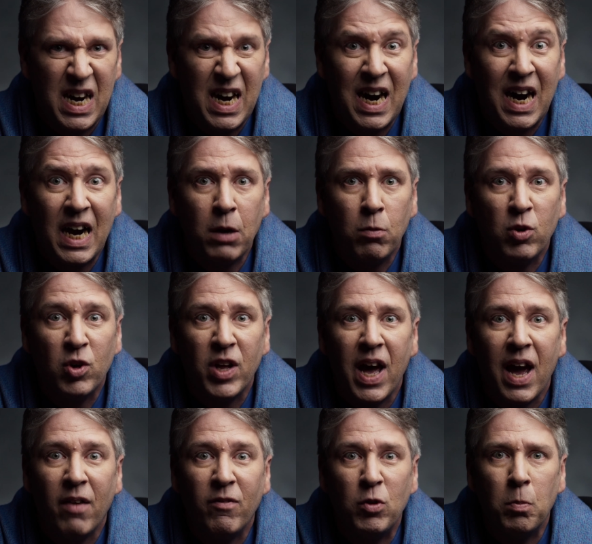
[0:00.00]
I will
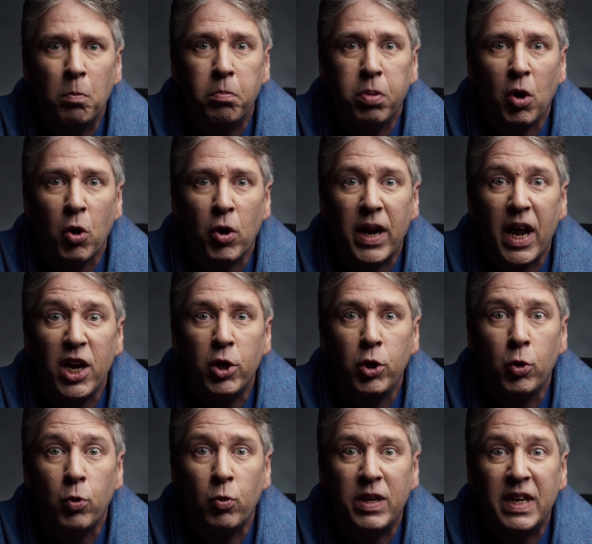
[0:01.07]
have you burned
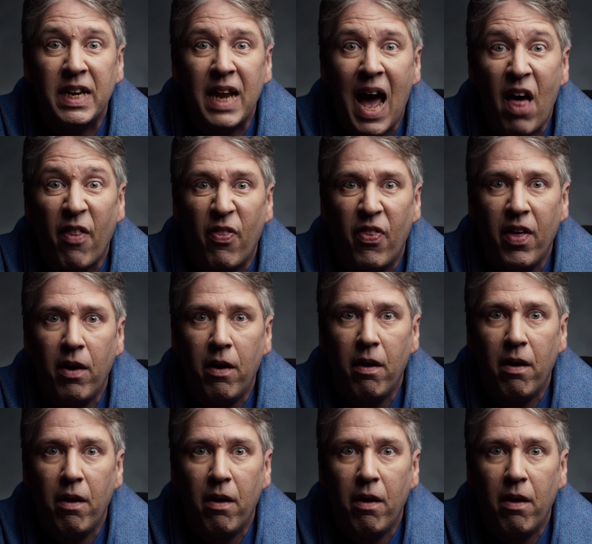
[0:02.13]
to death.